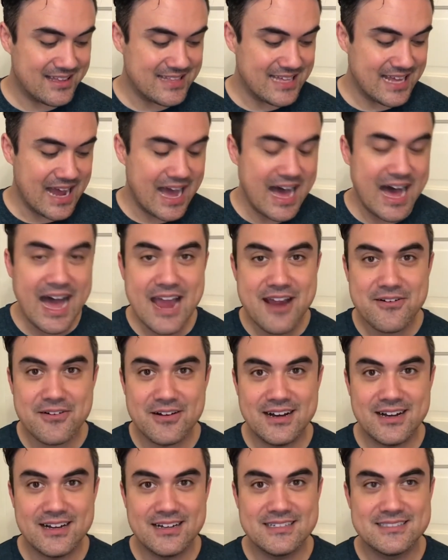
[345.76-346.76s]

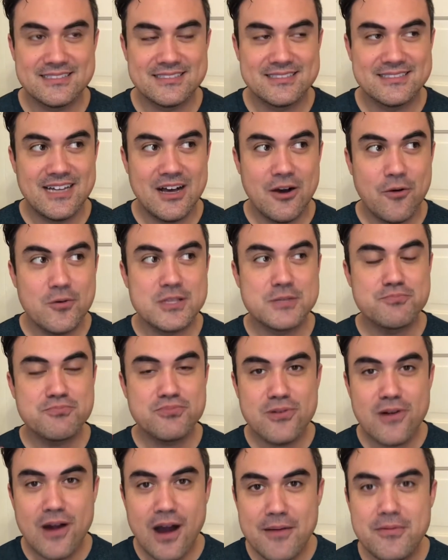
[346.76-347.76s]
Hira was
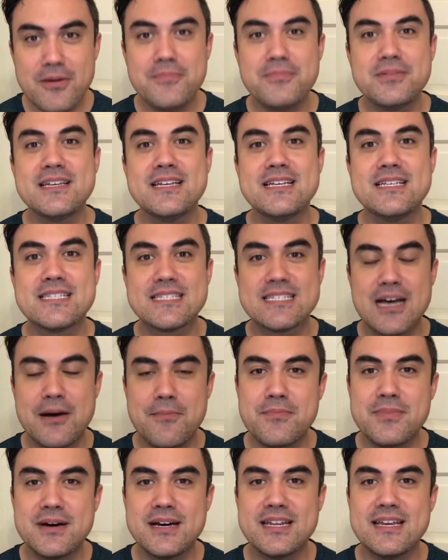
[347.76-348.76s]
probably
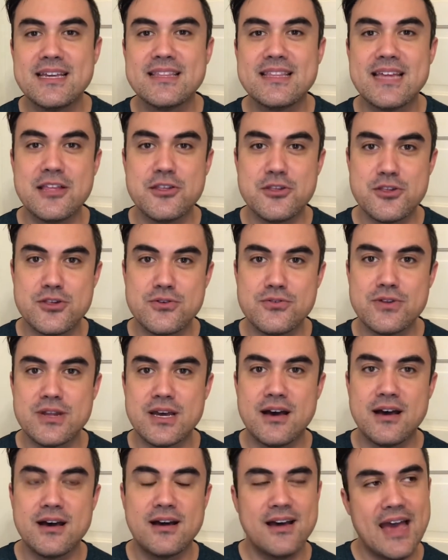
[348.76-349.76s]
somebody that
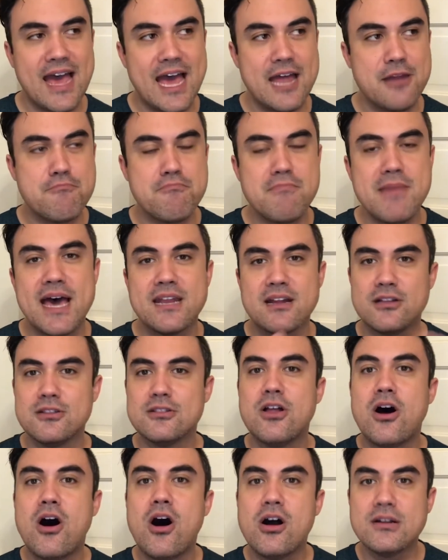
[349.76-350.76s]
Judah had met a
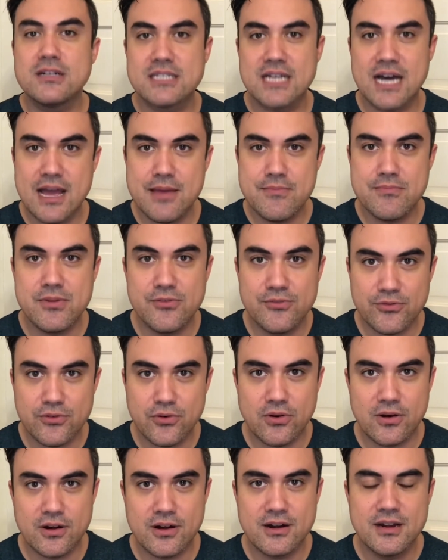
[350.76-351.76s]
long time
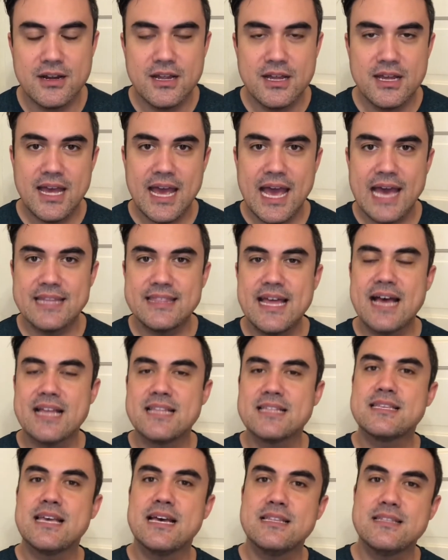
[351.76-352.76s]
before, and
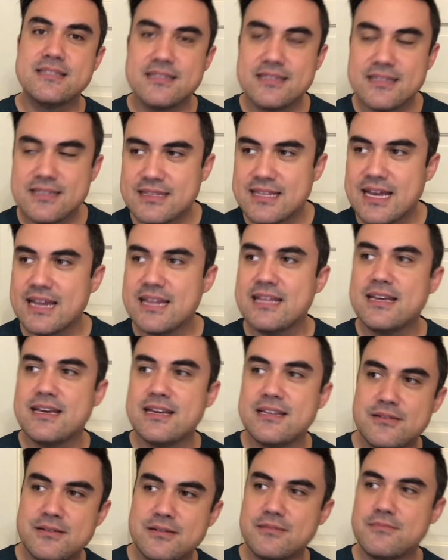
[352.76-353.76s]
that said that he
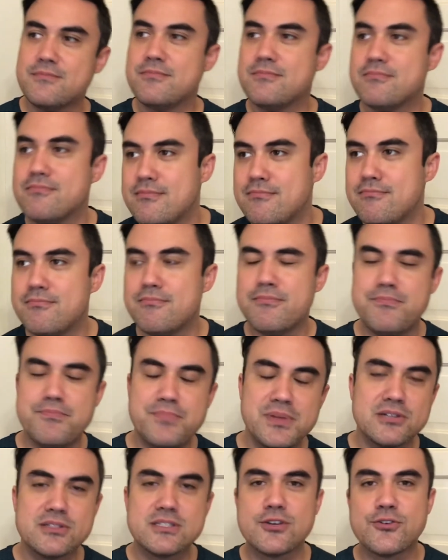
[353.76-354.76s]
had
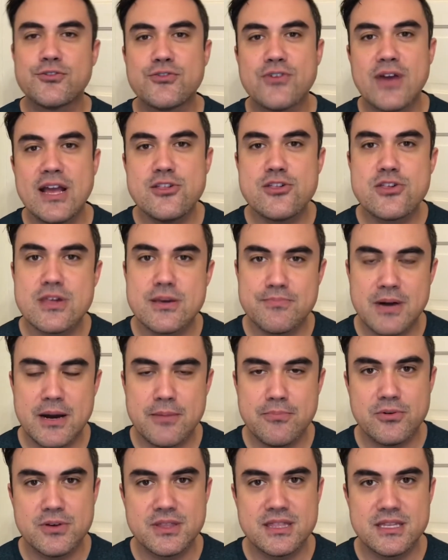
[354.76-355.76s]
built a friendship
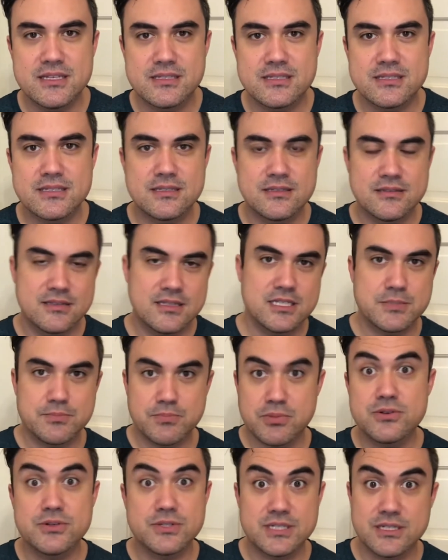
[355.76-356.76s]
up with this
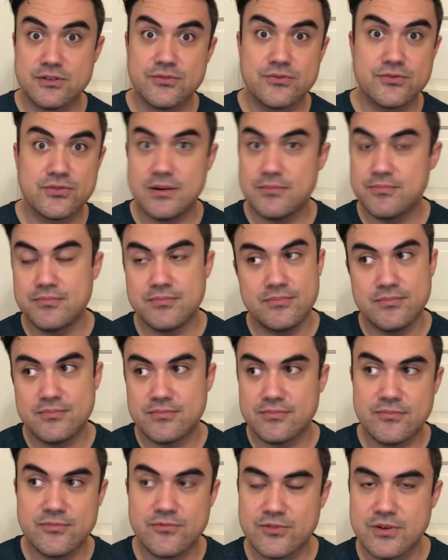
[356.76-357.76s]
person from
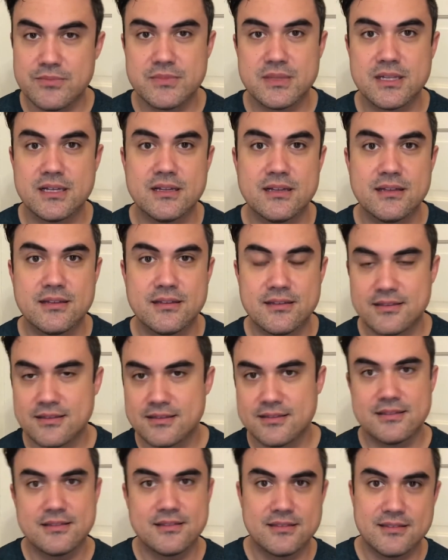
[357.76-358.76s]
the
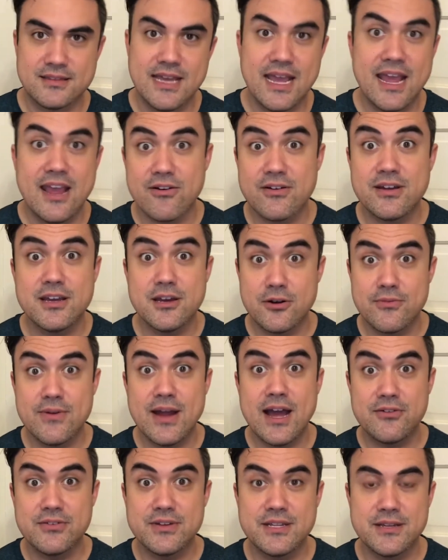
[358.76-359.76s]
area
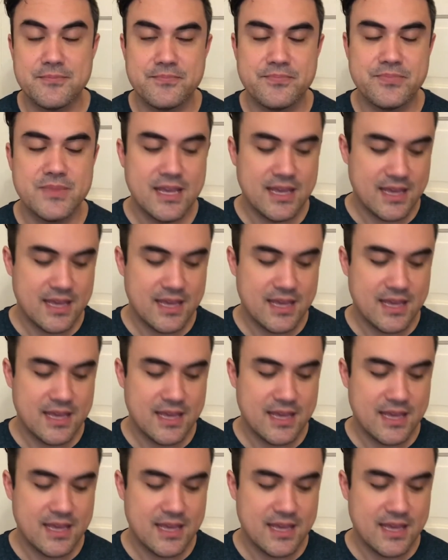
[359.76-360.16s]
around him.